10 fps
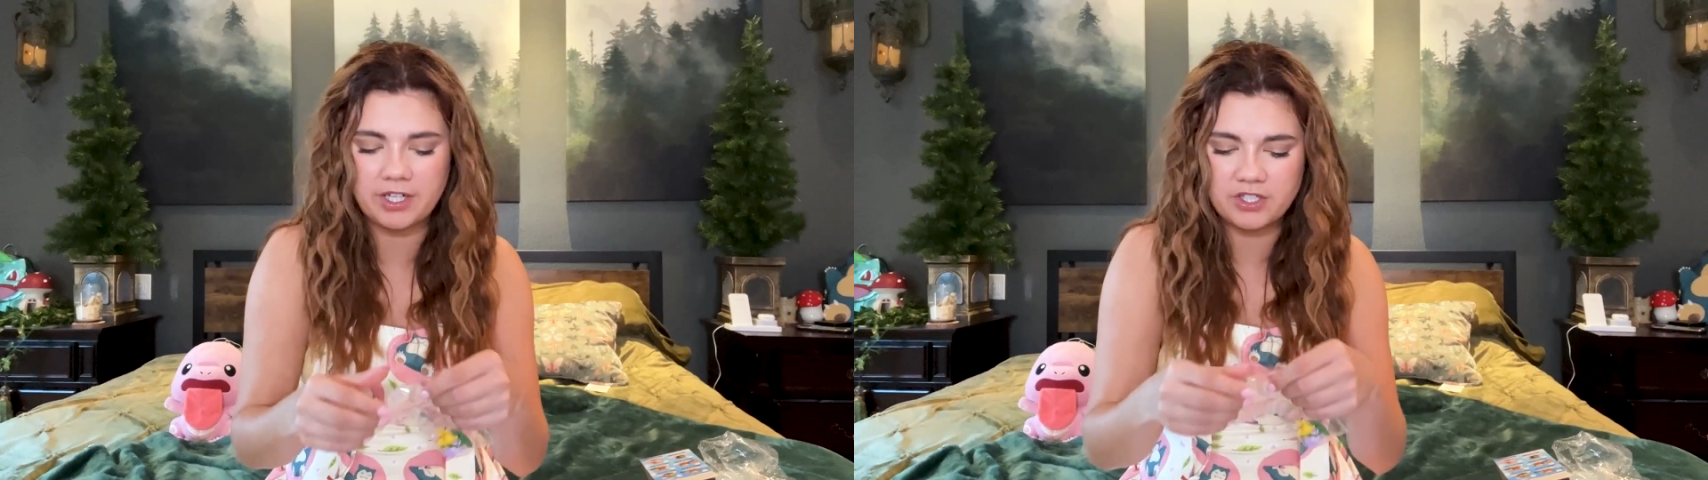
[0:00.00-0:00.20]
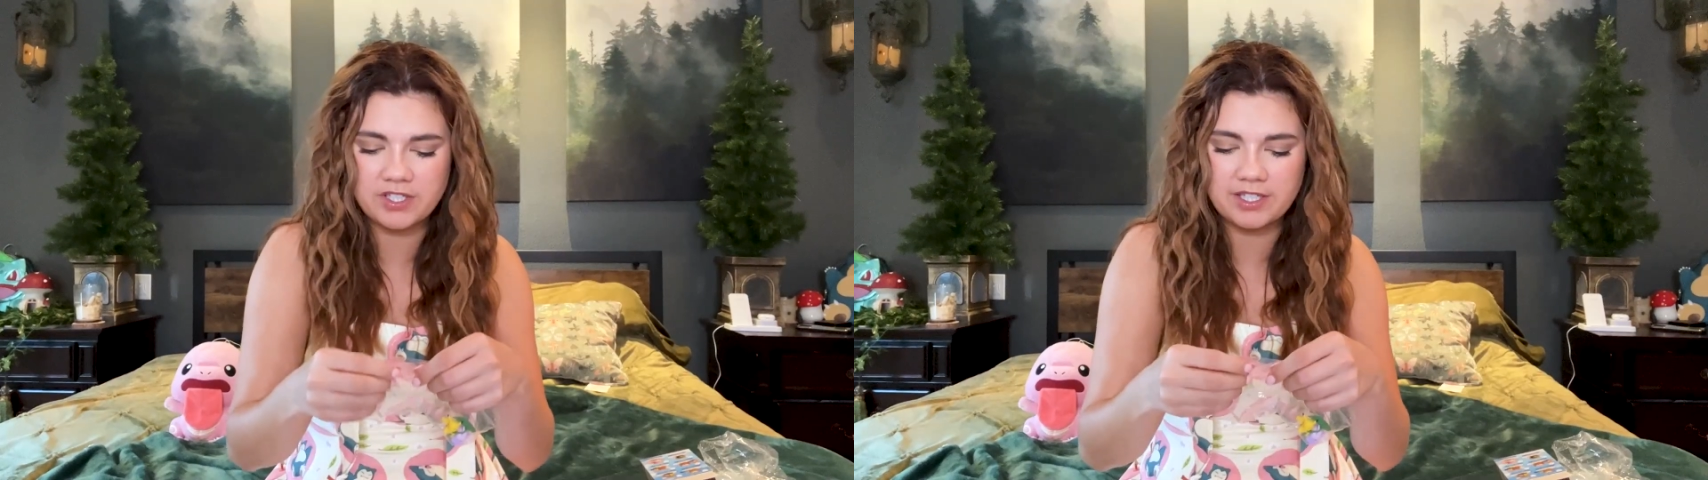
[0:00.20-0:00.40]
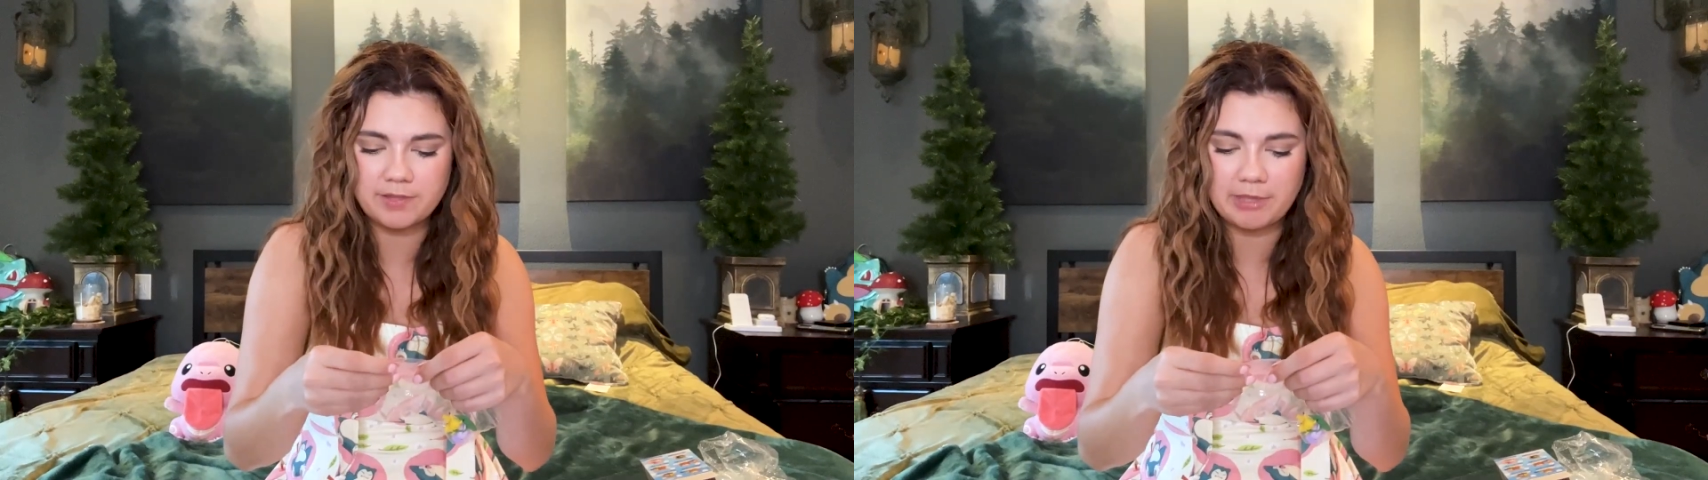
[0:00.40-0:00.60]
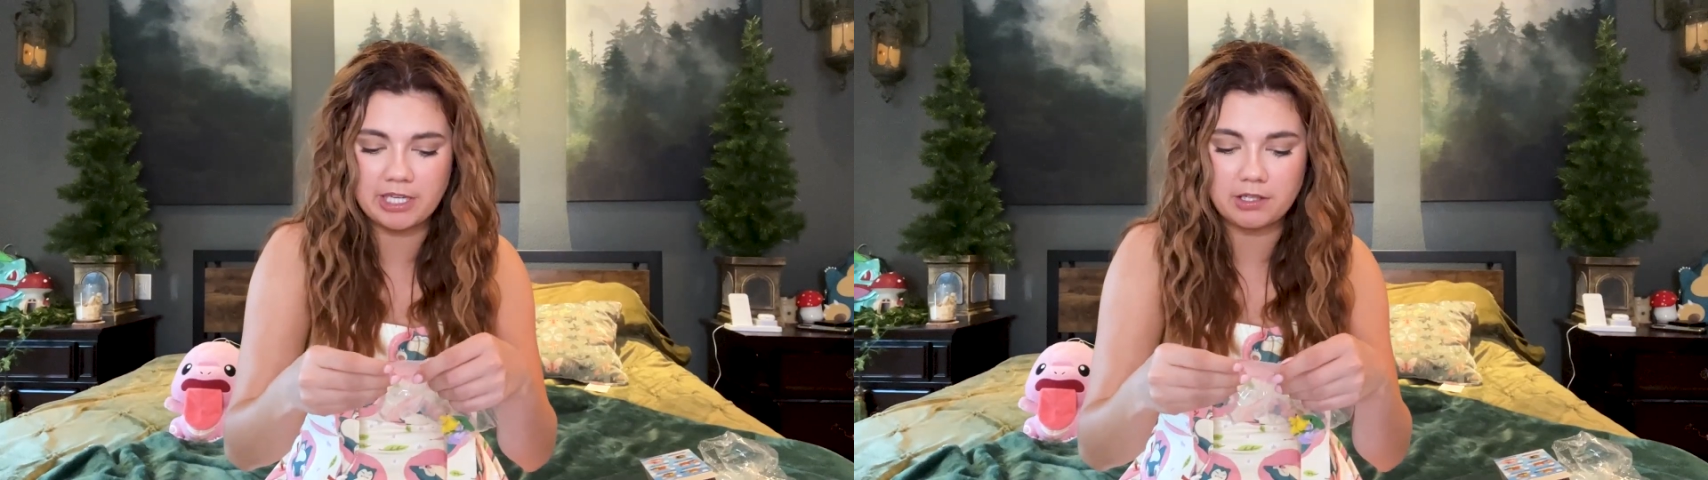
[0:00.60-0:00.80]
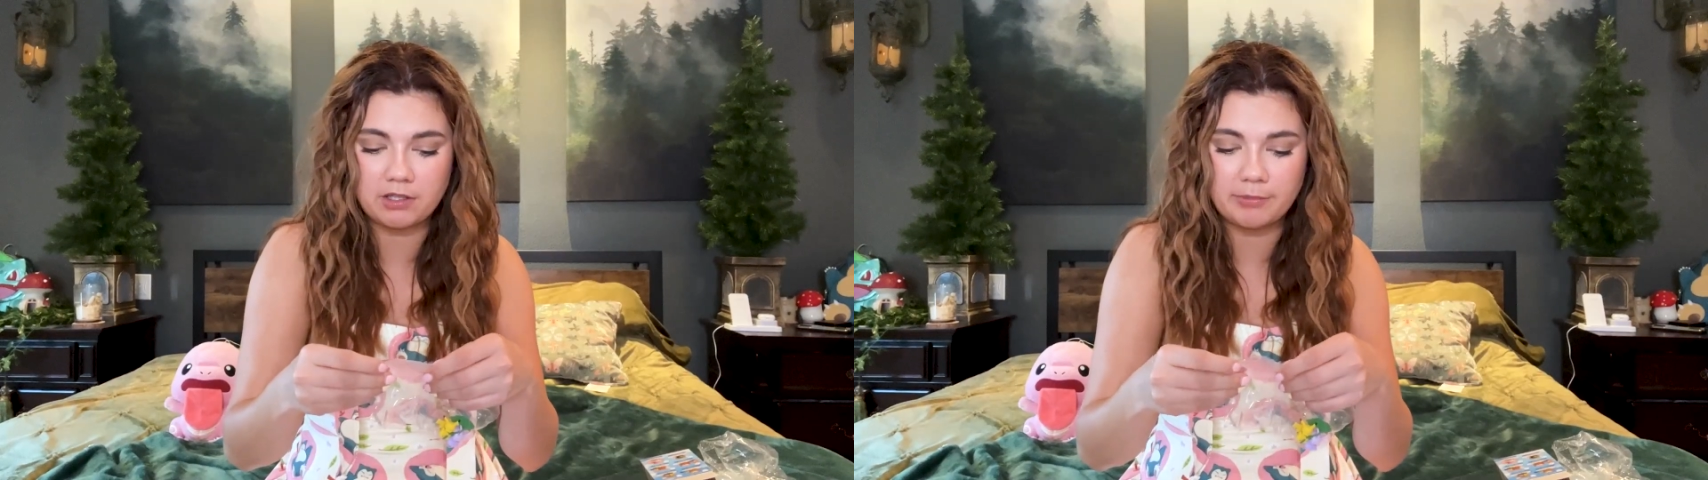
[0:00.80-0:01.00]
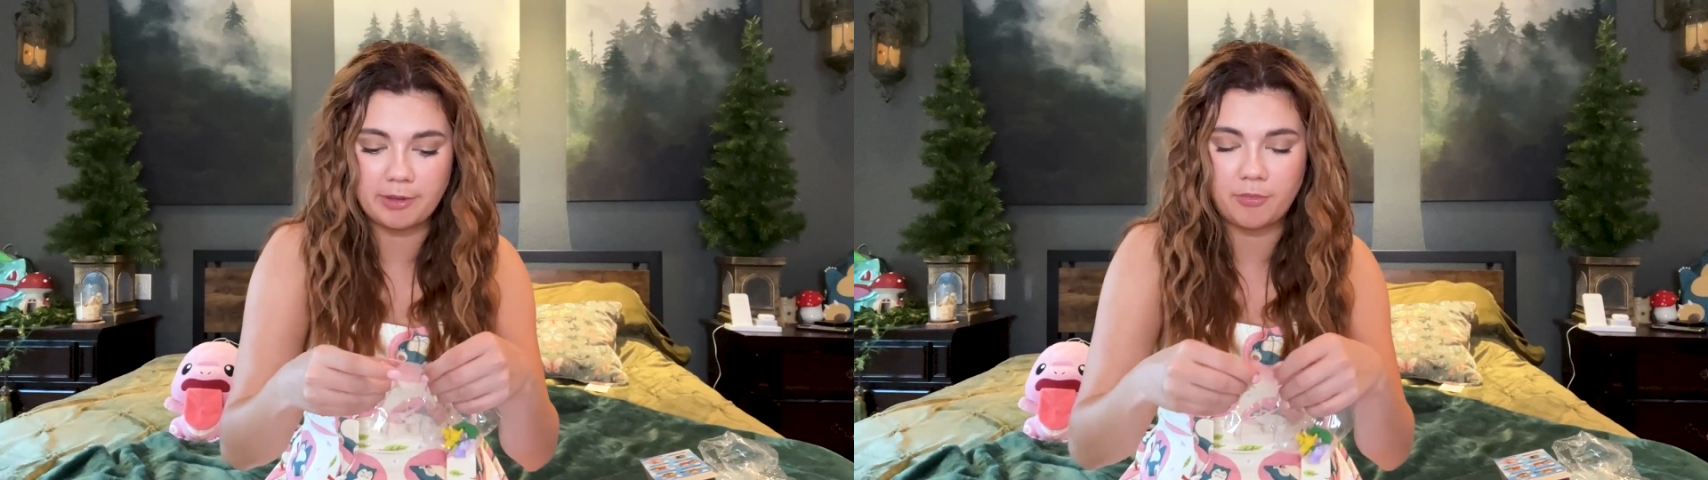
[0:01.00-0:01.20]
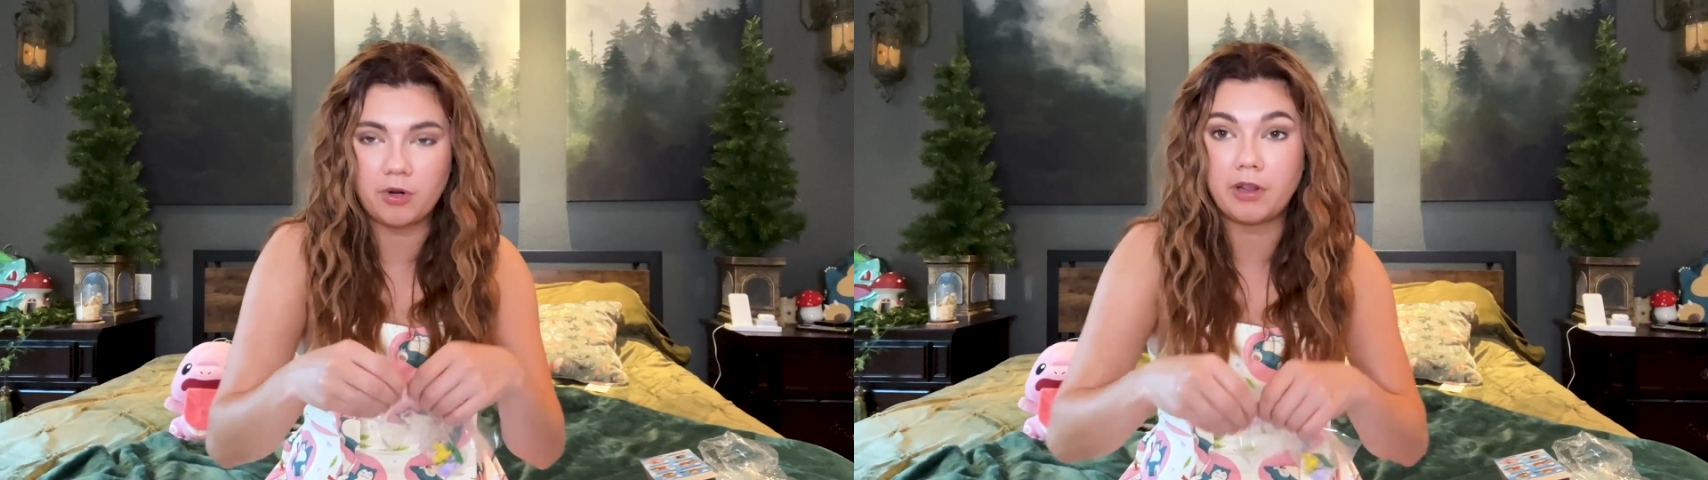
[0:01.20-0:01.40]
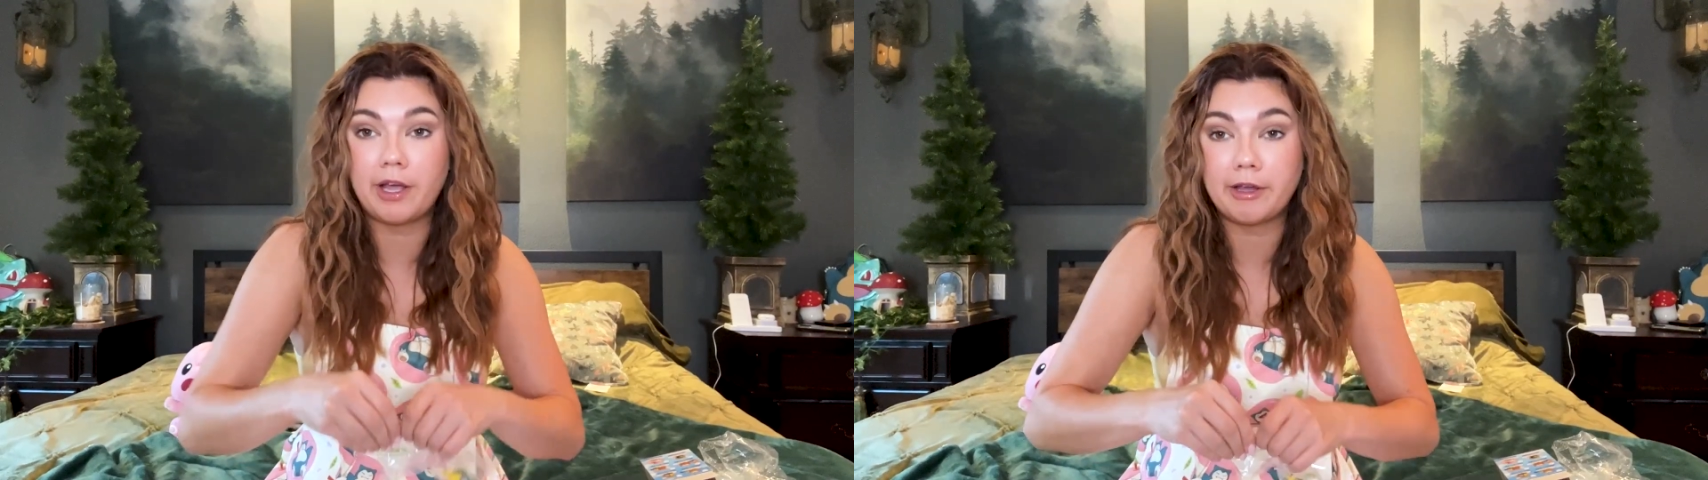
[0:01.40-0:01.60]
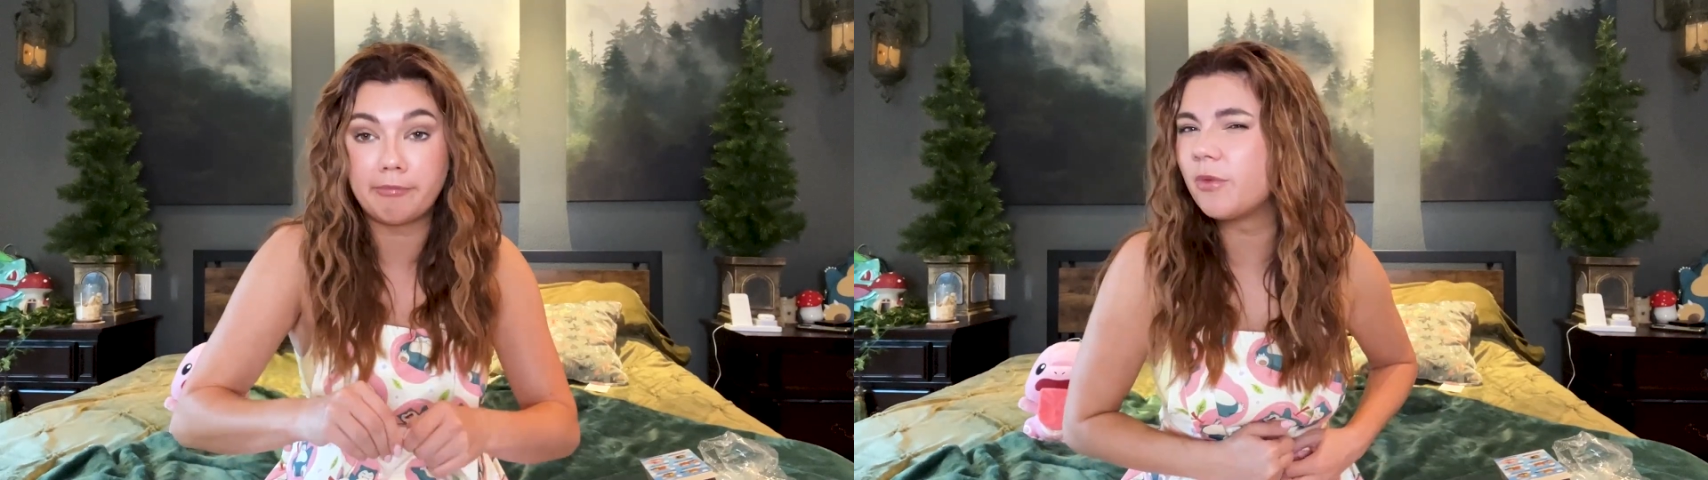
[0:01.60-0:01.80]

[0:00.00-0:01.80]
I'd just like to make it a little bit more like